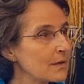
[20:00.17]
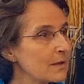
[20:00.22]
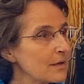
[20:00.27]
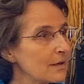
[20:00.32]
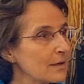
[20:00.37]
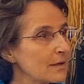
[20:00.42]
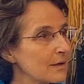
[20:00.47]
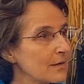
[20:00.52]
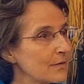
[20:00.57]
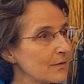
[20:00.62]

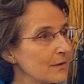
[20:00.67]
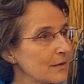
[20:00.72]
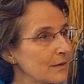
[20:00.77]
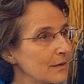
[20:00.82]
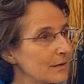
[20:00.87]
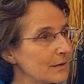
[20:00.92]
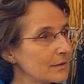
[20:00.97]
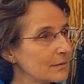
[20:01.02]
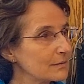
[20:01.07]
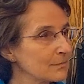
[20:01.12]
and I think
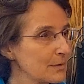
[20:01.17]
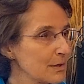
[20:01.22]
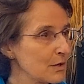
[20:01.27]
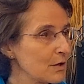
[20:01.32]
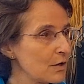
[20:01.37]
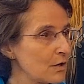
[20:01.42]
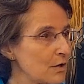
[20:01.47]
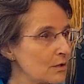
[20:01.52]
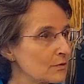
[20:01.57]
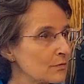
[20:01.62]
we
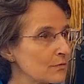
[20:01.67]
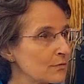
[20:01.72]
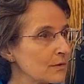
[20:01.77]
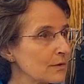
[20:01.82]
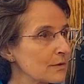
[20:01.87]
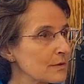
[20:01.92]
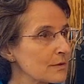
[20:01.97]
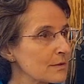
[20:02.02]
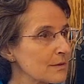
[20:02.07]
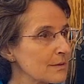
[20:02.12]
all
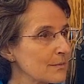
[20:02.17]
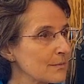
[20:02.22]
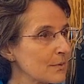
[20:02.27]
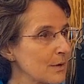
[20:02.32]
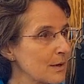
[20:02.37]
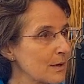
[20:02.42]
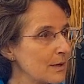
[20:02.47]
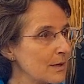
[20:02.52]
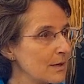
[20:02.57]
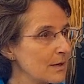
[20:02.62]
feel the same
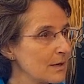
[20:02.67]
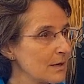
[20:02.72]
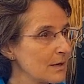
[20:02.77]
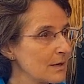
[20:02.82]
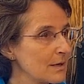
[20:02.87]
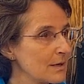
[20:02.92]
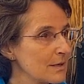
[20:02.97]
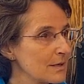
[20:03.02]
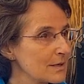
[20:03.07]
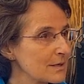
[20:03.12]
way,
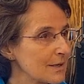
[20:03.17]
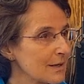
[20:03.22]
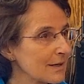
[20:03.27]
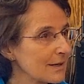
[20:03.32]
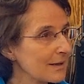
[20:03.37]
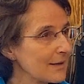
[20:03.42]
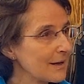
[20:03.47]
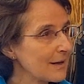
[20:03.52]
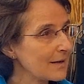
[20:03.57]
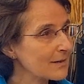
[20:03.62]

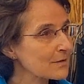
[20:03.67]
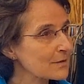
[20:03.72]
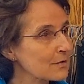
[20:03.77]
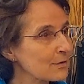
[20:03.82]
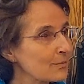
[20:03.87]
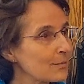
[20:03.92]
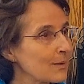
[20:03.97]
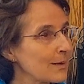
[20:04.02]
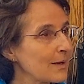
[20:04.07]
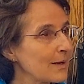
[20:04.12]
suddenly I had
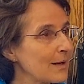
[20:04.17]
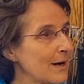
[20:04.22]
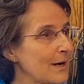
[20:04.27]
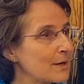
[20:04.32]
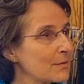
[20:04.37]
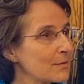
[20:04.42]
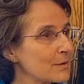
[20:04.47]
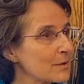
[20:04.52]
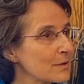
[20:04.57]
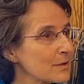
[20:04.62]
so many
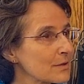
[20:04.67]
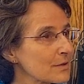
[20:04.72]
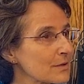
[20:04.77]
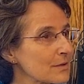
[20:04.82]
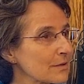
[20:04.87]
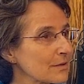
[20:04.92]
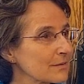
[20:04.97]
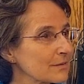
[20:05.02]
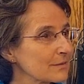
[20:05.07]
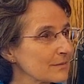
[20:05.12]
hours
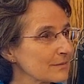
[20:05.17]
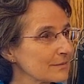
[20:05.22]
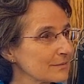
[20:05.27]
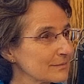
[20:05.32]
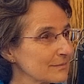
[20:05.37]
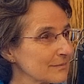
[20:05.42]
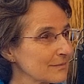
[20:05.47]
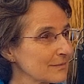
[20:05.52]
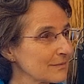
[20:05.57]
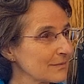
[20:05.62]

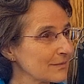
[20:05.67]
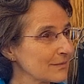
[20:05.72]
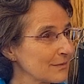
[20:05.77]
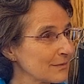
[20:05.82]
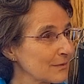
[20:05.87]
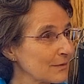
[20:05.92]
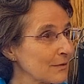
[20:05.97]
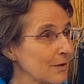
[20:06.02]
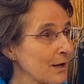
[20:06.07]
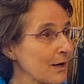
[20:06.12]

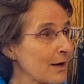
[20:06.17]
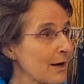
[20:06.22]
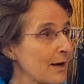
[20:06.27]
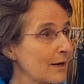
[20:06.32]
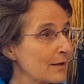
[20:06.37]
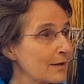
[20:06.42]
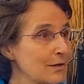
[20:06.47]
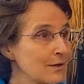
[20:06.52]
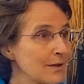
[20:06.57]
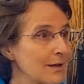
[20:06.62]
that
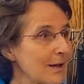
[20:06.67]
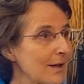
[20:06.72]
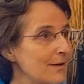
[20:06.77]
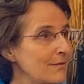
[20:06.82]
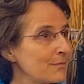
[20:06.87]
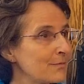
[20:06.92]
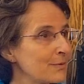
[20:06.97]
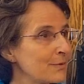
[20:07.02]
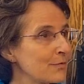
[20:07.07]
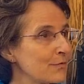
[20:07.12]
I didn't
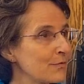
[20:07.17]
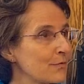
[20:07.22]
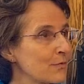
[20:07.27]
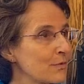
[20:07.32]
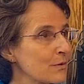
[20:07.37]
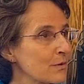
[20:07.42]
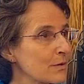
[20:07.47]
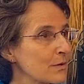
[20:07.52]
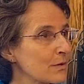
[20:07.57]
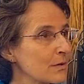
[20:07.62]
have
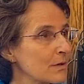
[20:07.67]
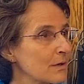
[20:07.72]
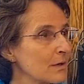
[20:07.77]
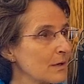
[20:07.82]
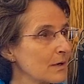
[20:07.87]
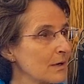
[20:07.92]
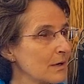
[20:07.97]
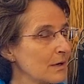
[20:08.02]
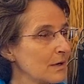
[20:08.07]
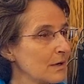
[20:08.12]
before.
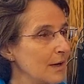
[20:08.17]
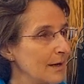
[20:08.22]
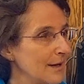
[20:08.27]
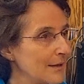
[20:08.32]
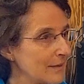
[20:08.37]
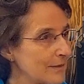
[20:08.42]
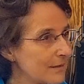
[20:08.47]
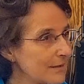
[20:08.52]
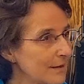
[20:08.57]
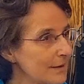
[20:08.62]

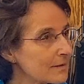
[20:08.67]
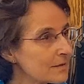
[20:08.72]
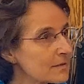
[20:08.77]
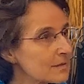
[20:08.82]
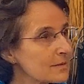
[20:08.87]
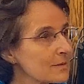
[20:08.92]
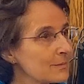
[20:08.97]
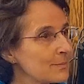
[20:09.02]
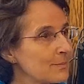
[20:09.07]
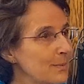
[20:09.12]
And
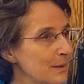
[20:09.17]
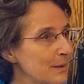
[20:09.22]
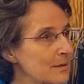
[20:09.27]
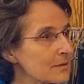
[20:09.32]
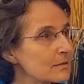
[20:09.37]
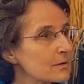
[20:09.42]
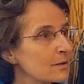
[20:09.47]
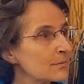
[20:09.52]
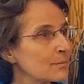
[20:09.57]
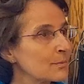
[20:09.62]
that's the
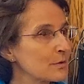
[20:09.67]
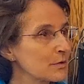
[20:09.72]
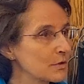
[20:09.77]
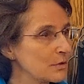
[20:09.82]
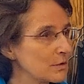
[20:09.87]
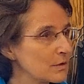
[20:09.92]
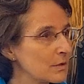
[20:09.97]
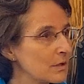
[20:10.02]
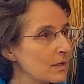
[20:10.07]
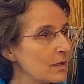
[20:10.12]
biggest
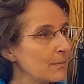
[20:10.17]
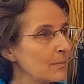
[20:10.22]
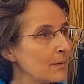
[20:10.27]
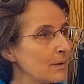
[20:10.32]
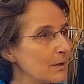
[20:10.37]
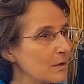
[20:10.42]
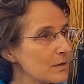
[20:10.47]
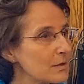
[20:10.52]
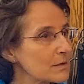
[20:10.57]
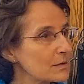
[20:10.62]
opportunity
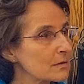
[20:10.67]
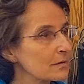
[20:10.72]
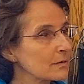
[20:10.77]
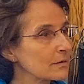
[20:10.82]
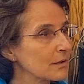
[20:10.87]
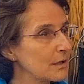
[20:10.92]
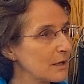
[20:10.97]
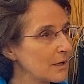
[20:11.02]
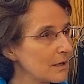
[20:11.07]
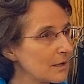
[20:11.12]
because
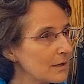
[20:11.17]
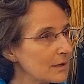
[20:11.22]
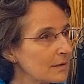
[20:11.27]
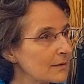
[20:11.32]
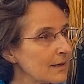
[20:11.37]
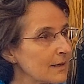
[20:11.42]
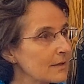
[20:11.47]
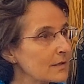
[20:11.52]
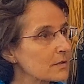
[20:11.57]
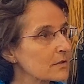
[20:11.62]
God
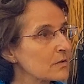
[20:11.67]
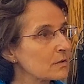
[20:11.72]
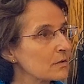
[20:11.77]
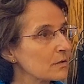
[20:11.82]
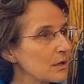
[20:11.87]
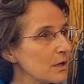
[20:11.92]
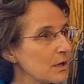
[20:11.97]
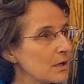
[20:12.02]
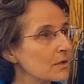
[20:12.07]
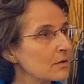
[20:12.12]
likes to
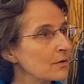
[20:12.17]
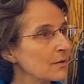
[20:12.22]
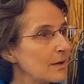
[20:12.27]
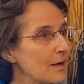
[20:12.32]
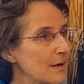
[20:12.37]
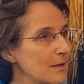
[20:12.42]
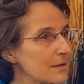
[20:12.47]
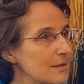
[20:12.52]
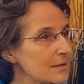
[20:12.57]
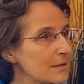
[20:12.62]
talk to
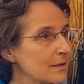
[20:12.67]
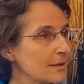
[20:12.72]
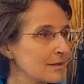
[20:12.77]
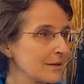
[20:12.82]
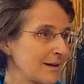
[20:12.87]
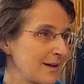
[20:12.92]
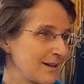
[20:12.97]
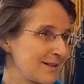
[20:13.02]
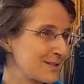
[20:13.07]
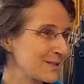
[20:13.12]
us, and
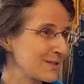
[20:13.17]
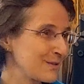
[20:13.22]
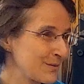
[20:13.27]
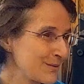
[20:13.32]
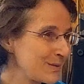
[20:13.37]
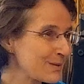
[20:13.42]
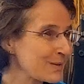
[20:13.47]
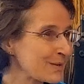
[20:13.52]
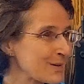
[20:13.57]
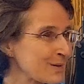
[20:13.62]
as
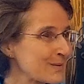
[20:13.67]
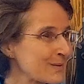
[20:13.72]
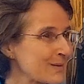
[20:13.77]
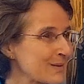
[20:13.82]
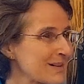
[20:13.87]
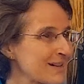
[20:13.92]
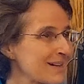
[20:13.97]
you know,